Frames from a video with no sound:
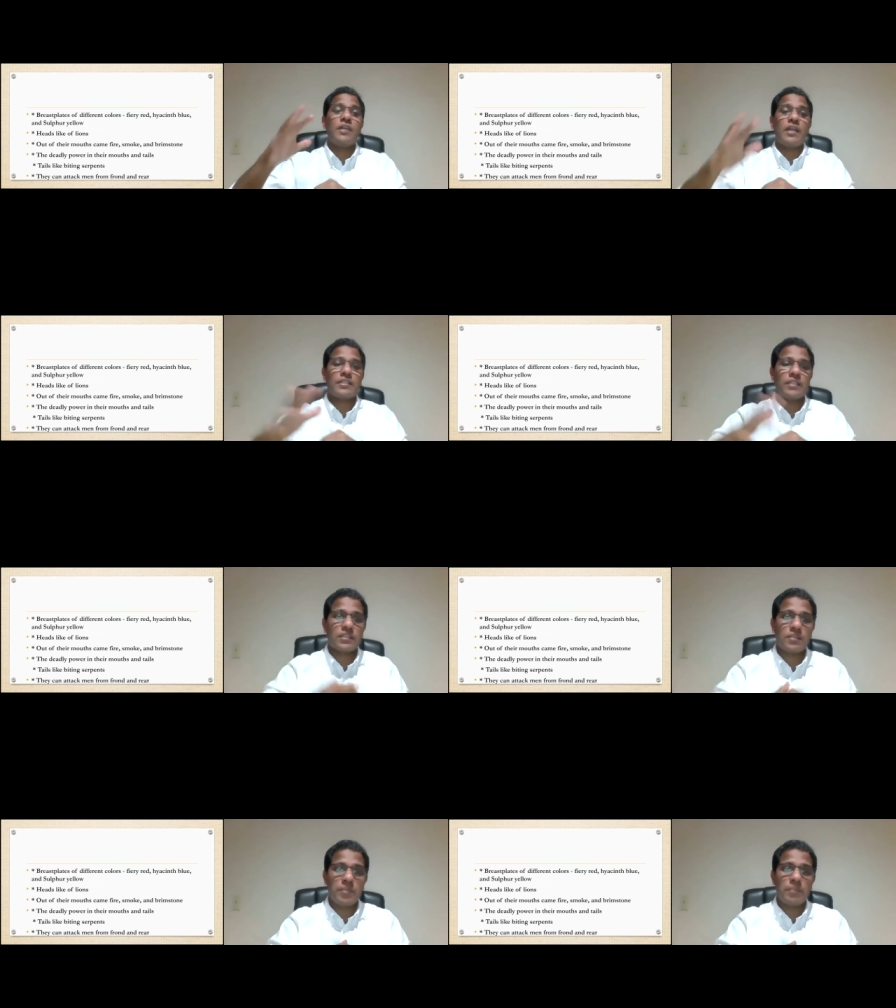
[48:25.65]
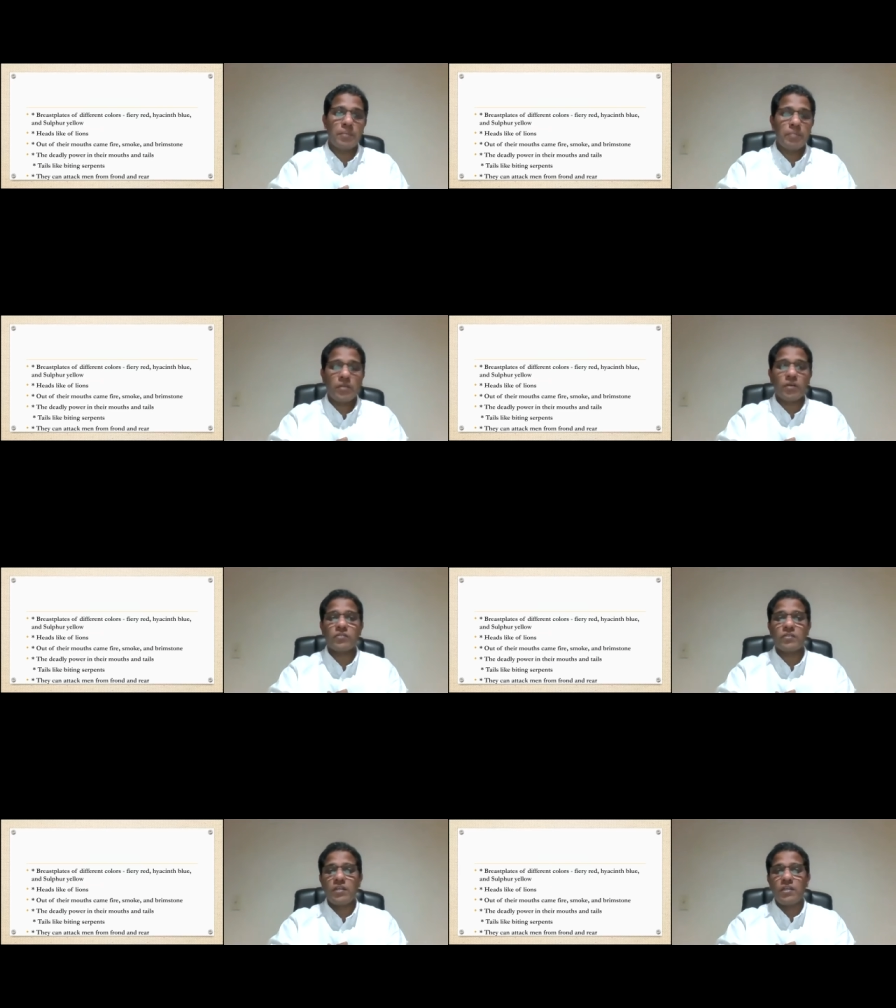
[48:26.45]
attack the people
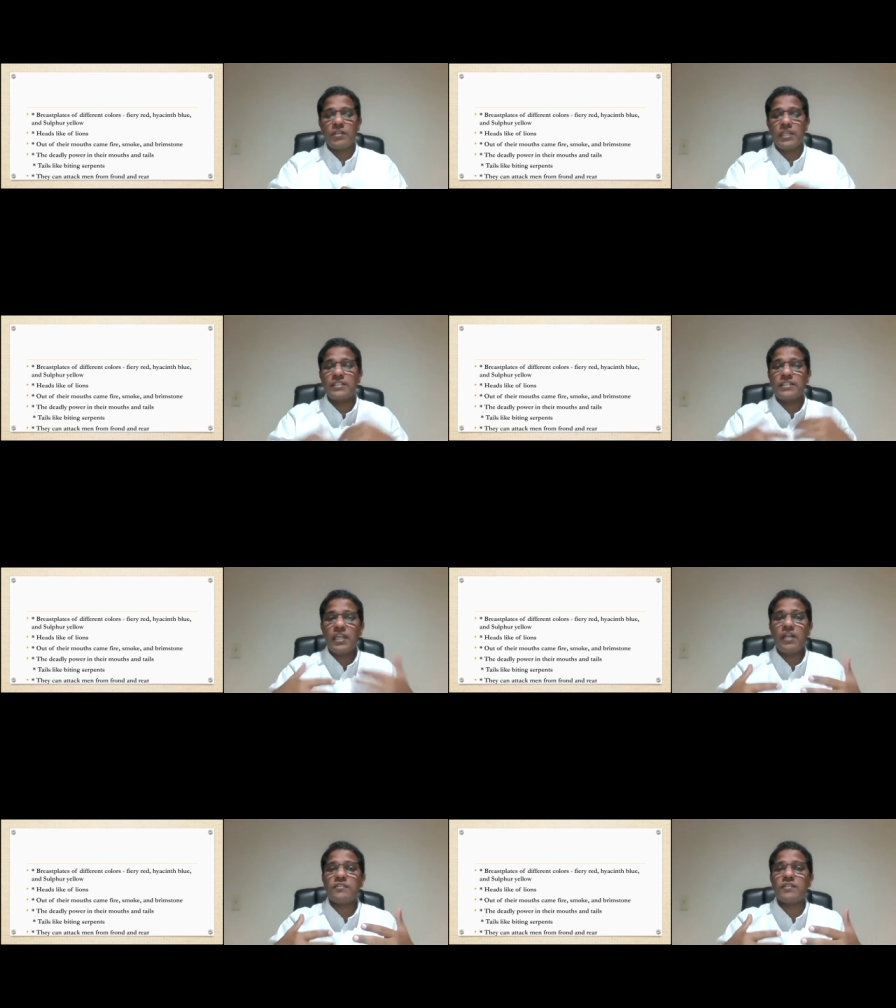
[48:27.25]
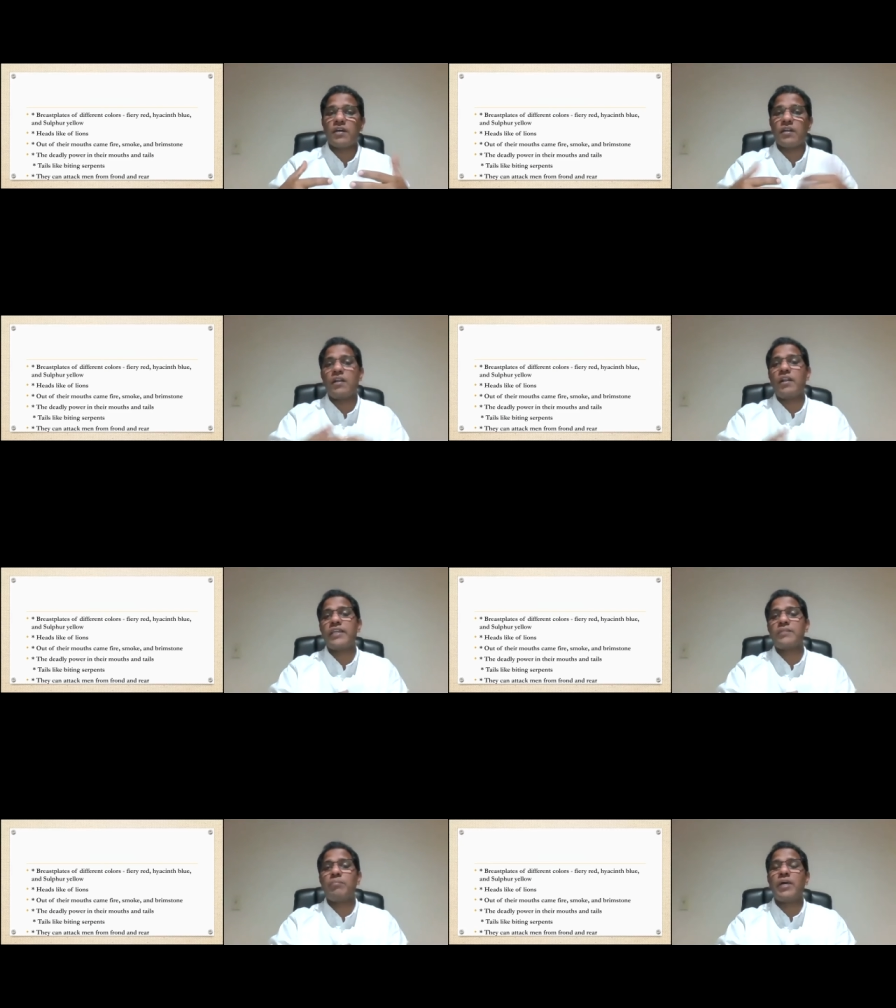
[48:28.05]
because their tails are like
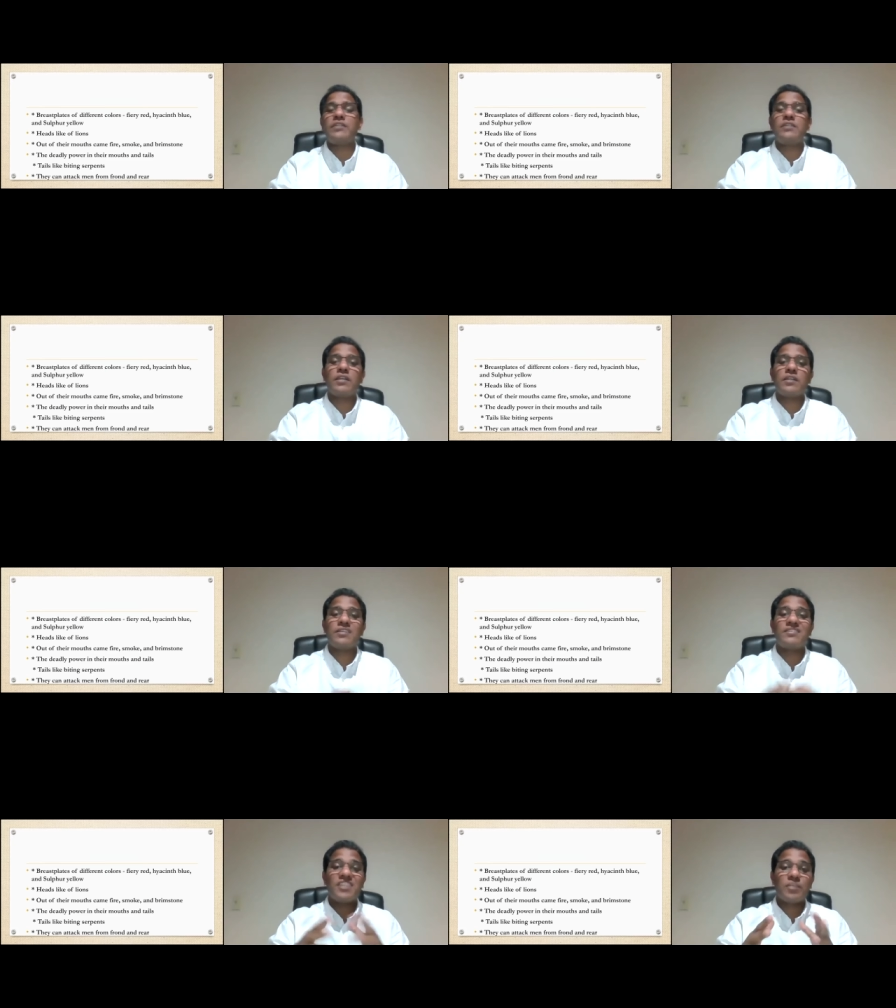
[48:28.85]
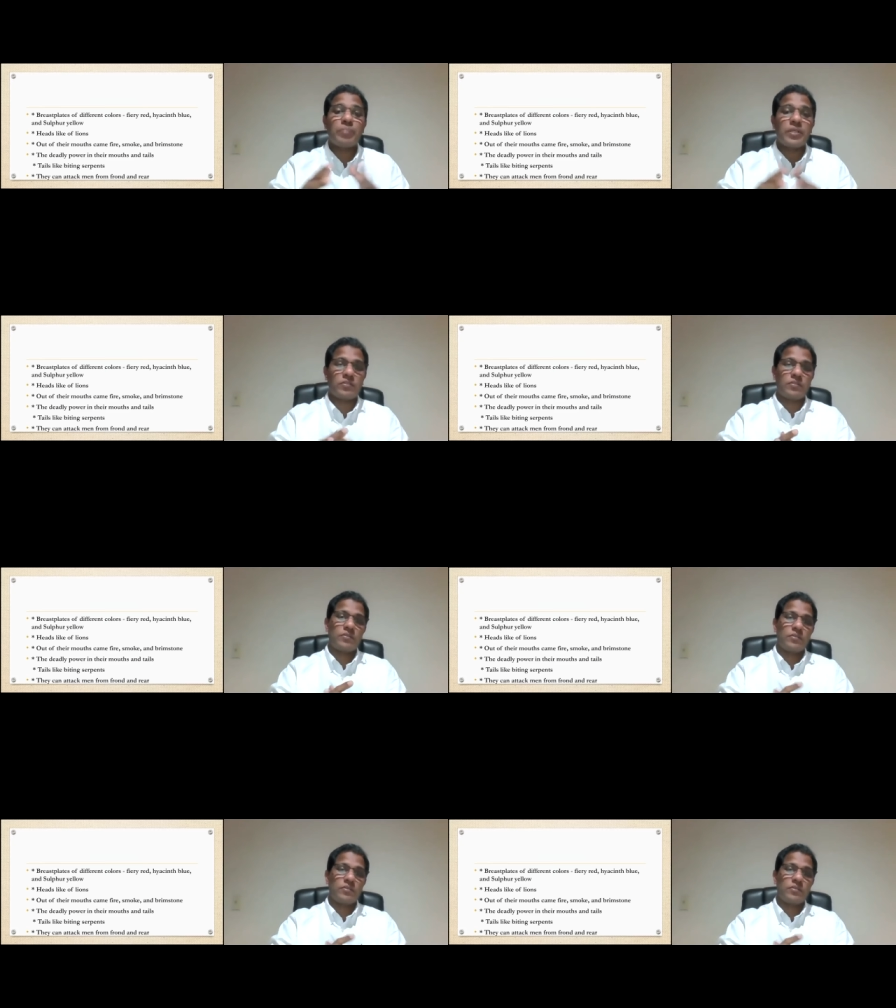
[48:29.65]
biting serpents.